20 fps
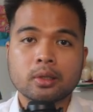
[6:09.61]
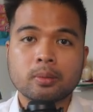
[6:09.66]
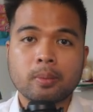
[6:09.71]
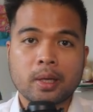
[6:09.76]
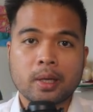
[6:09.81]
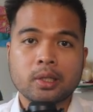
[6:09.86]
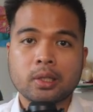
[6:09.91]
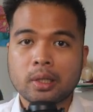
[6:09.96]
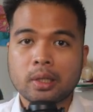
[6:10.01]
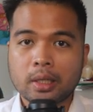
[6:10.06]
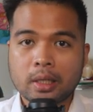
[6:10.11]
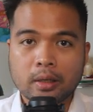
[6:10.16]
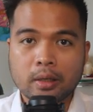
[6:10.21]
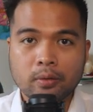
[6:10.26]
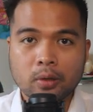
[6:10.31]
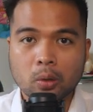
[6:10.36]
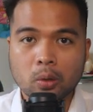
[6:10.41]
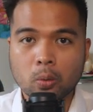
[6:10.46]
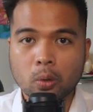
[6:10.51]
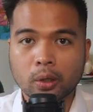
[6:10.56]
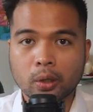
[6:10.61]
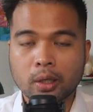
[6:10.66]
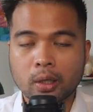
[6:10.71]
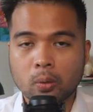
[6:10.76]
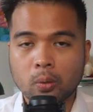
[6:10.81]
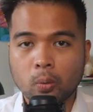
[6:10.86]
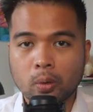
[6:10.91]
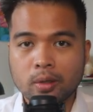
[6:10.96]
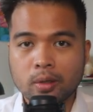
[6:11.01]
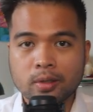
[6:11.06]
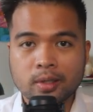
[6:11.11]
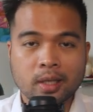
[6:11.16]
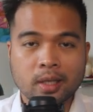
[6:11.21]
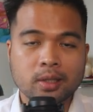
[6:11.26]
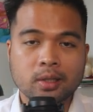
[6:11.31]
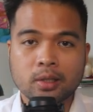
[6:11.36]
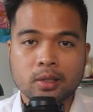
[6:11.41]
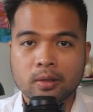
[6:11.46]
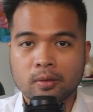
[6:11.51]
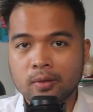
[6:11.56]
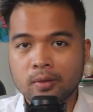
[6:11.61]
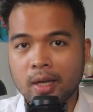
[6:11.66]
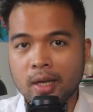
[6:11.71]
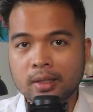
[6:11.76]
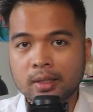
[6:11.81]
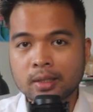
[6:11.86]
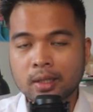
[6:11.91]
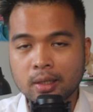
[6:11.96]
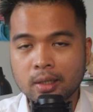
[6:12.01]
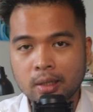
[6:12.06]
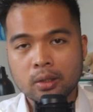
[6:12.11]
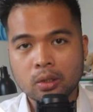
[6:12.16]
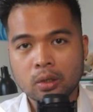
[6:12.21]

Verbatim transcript: especially if you're working with sensitive data.